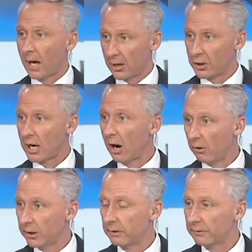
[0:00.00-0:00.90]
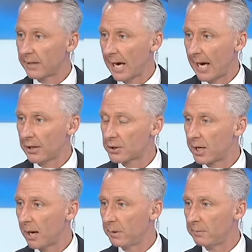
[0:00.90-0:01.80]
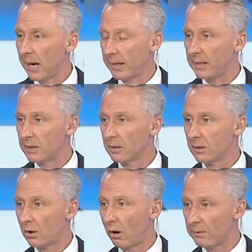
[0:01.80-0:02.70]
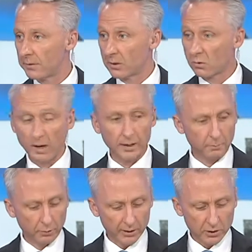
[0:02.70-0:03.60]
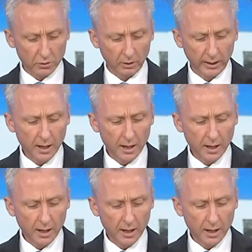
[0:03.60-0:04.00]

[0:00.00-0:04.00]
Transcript: a showering of cash coming back into the coffers. It's running pretty strongly.